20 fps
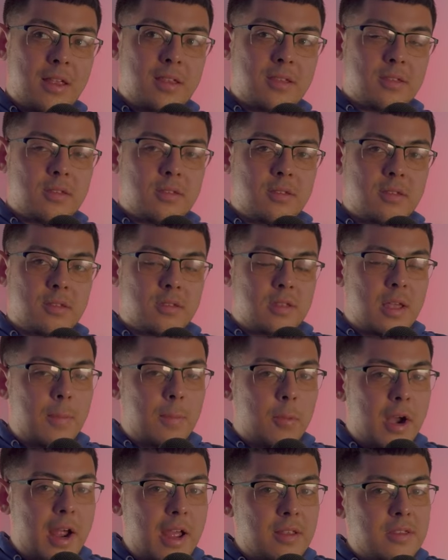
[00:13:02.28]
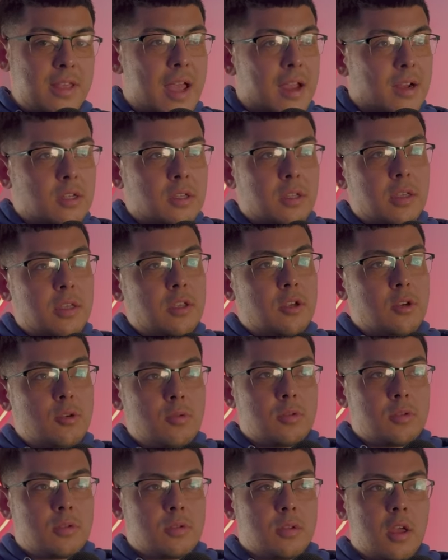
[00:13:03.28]
some brands actually
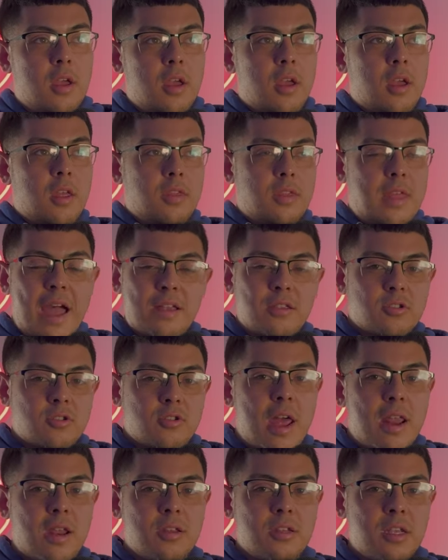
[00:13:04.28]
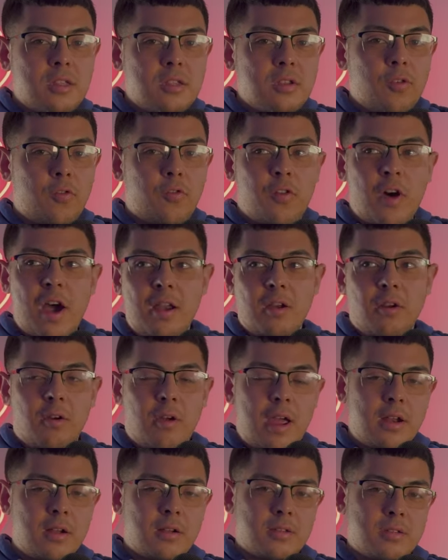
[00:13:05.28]
use that strategy to find
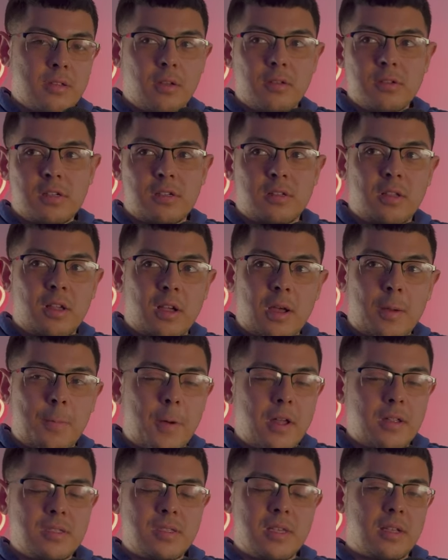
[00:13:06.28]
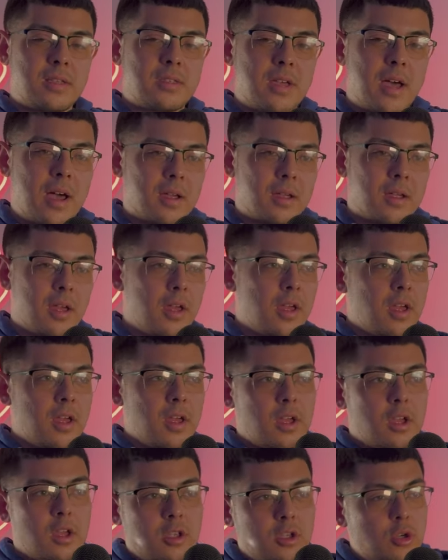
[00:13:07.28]
creators. They'll just look up on TikTok,
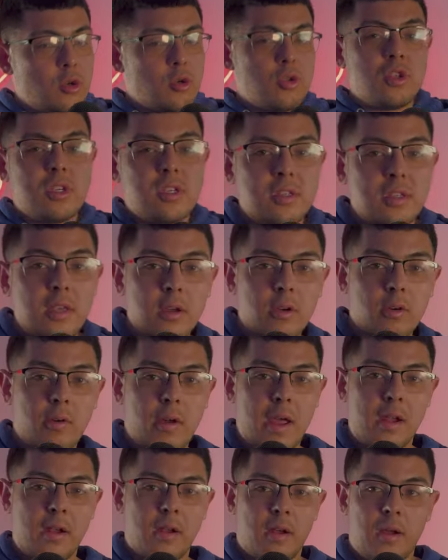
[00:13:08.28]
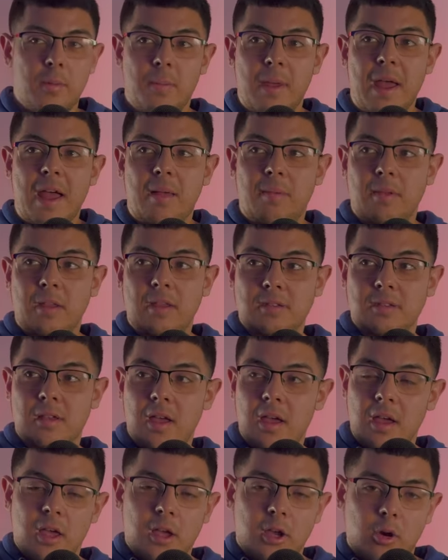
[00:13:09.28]
UGC creator, and bam, these
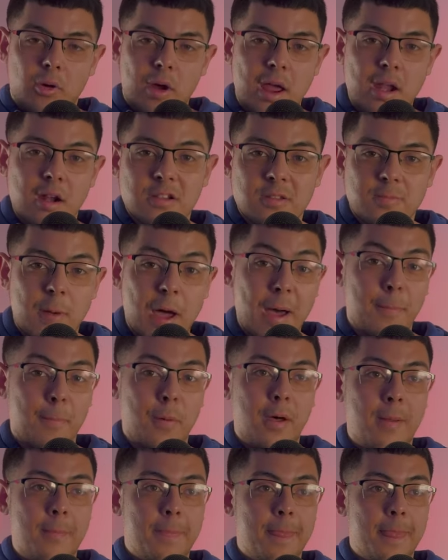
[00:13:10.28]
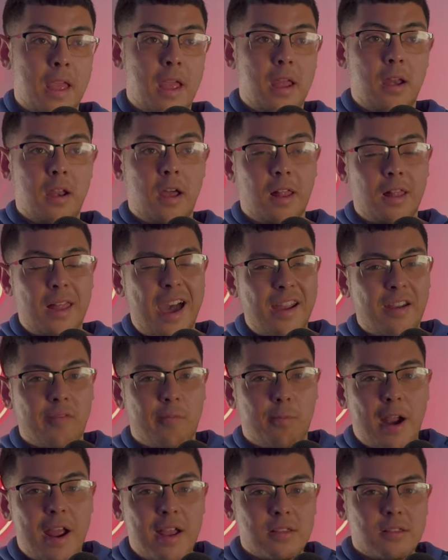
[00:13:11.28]
creators pop up. And a lot
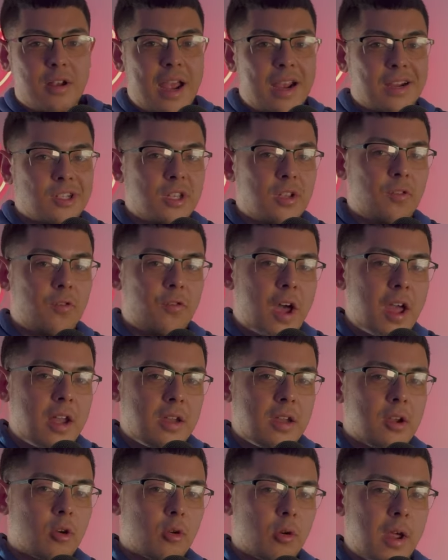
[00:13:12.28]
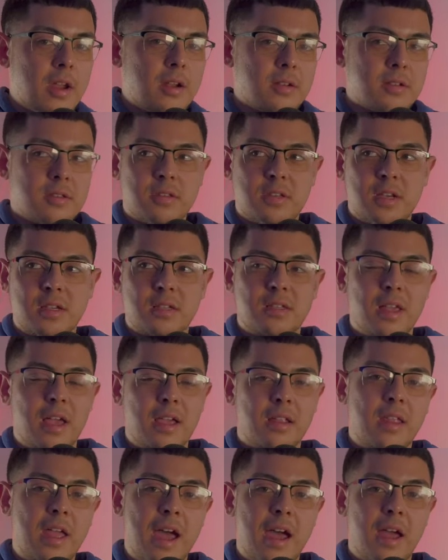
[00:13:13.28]
of brands are actually finding creators just
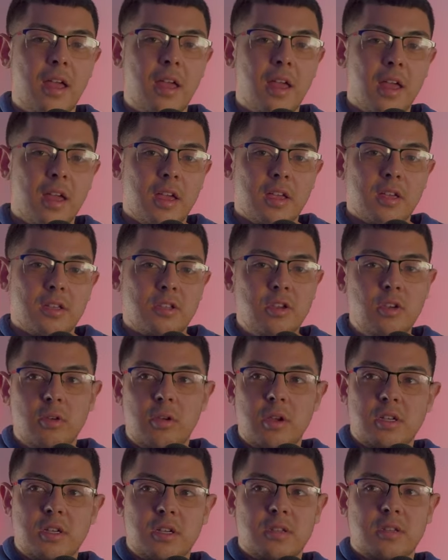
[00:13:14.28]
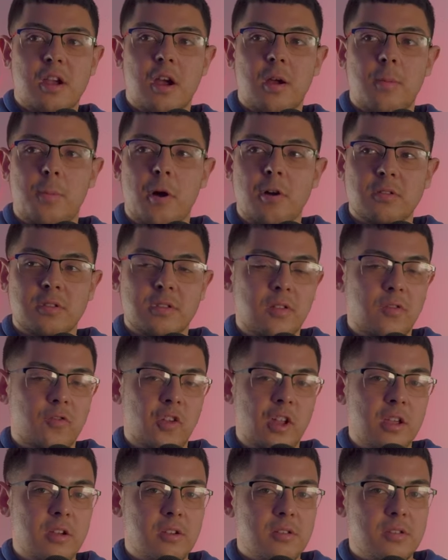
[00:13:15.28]
like that. So you could just start posting
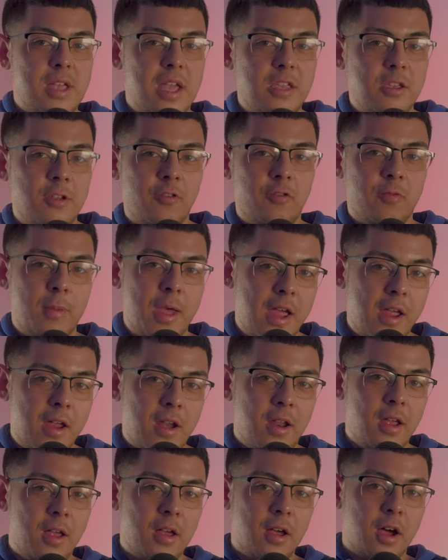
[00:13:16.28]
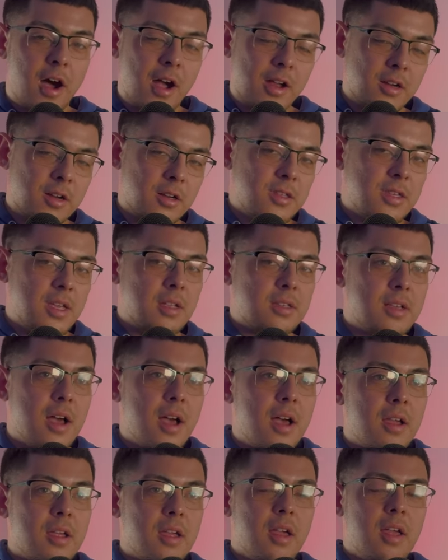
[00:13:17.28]
videos that you've made on your
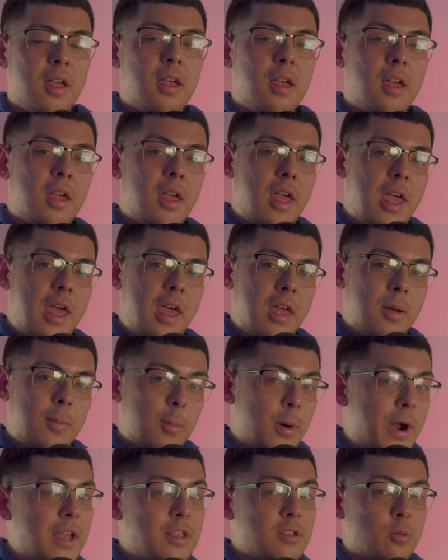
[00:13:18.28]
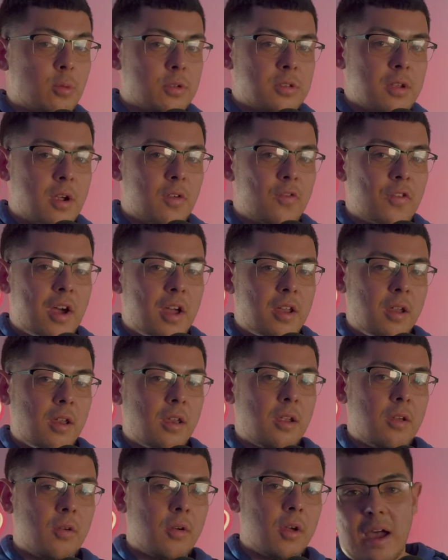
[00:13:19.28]
TikTok and brands will start
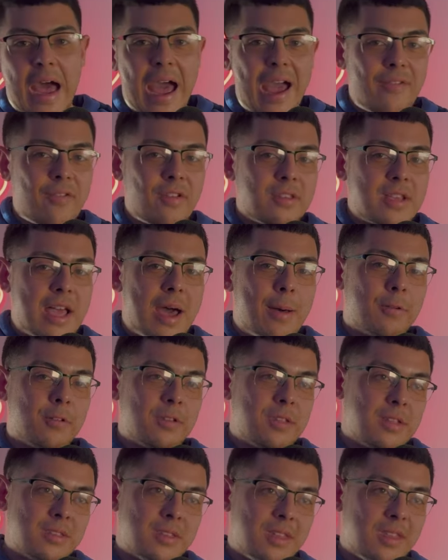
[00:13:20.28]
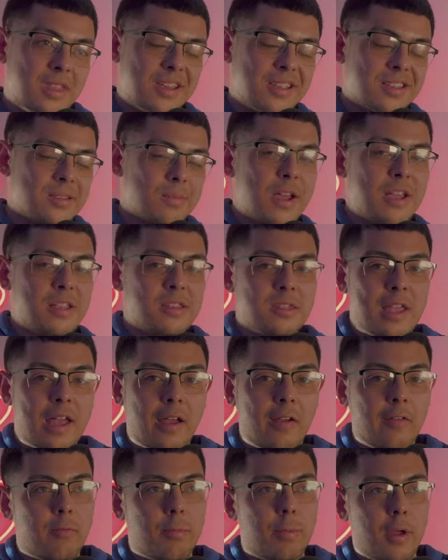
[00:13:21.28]
finding you. I haven't dabbled into this
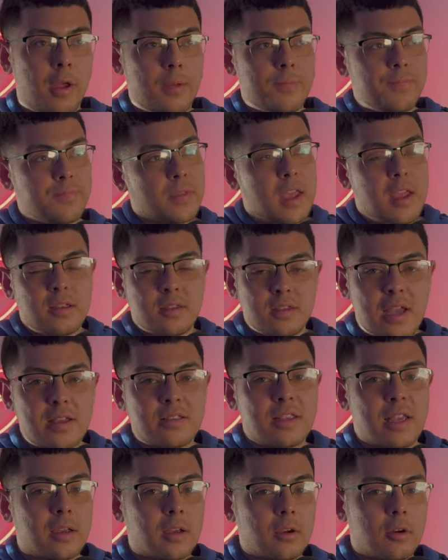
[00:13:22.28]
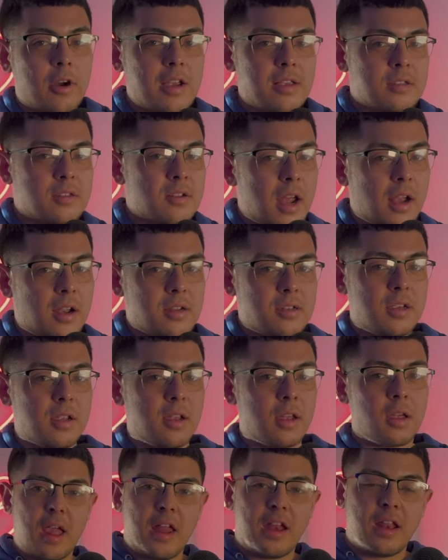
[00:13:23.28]
myself, but it sounds like a great
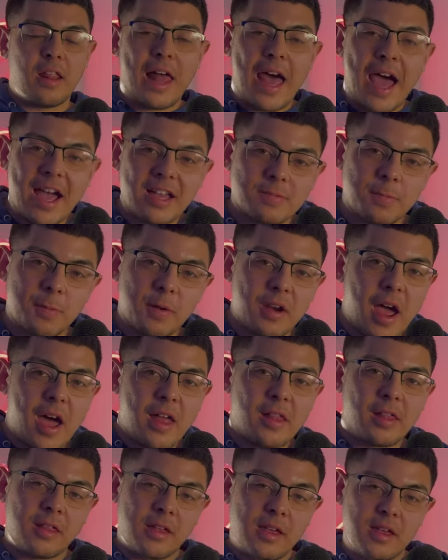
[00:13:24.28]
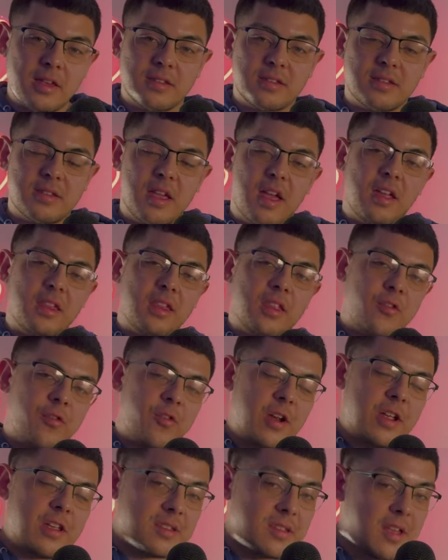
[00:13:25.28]
strategy. And last but not least, the
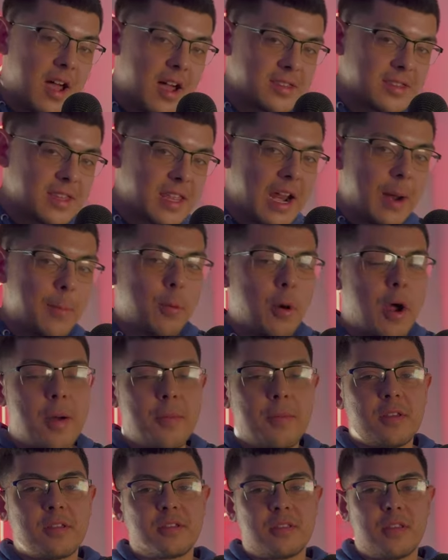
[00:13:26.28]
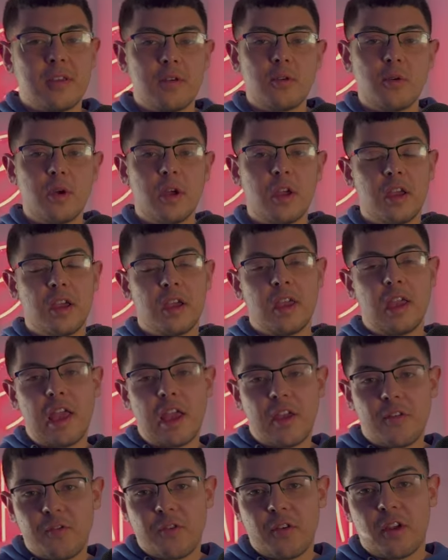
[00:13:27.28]
free sauce that I promised you,
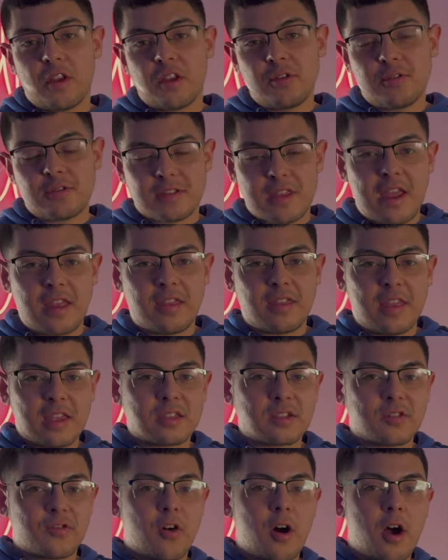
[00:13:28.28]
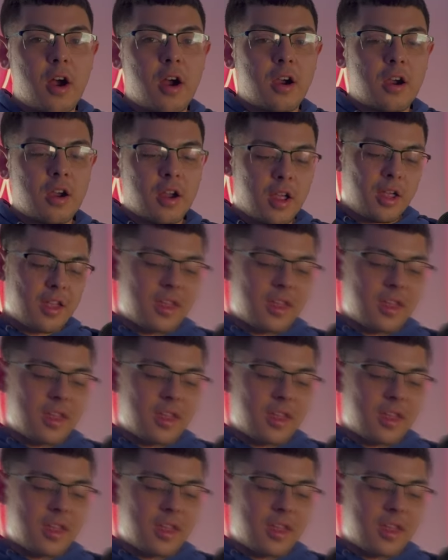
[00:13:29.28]
if you stayed this far,